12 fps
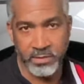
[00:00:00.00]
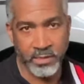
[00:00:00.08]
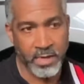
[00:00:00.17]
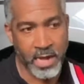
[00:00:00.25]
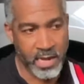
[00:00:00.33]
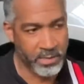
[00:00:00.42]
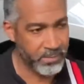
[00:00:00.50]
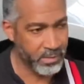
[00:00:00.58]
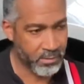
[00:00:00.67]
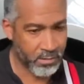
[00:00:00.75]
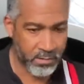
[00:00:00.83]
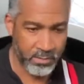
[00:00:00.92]
economy
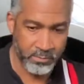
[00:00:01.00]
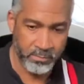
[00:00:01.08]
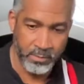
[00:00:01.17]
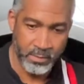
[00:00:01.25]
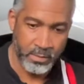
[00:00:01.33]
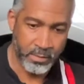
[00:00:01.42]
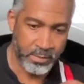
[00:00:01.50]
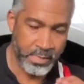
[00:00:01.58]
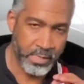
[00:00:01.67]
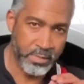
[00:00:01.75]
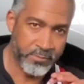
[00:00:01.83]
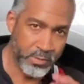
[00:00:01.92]
car.
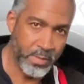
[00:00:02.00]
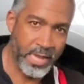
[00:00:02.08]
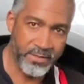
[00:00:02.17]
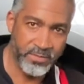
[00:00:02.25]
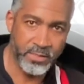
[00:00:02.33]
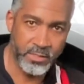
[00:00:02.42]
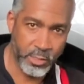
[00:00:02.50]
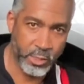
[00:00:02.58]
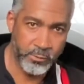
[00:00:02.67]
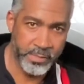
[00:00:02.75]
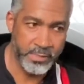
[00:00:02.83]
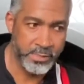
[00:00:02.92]
Again, if you have the
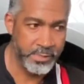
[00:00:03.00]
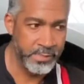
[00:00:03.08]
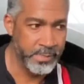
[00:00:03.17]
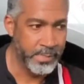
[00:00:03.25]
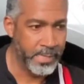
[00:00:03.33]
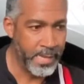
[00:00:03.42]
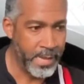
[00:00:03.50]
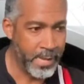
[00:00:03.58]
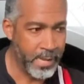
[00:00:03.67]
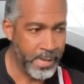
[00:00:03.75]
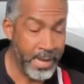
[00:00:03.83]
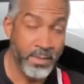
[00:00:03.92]
courage
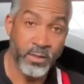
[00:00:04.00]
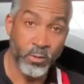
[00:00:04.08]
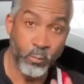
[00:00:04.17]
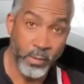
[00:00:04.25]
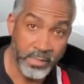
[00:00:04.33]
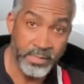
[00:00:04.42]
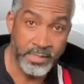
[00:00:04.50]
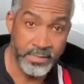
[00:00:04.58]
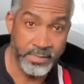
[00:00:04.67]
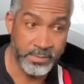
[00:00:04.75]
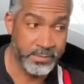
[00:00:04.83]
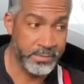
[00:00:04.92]
and the
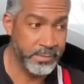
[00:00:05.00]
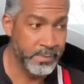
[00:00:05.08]
willingness,